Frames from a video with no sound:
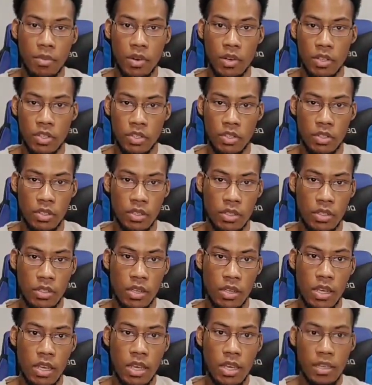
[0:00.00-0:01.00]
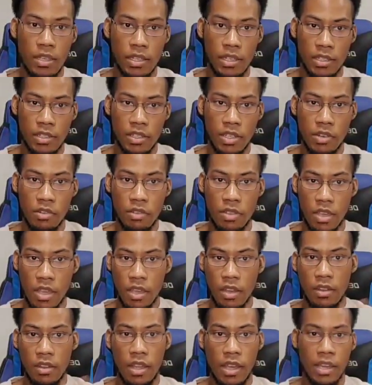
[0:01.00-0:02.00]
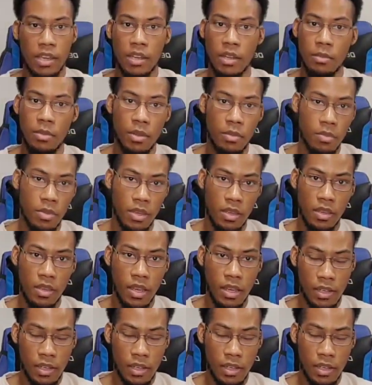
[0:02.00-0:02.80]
personally, considering that, you know, that could have been me.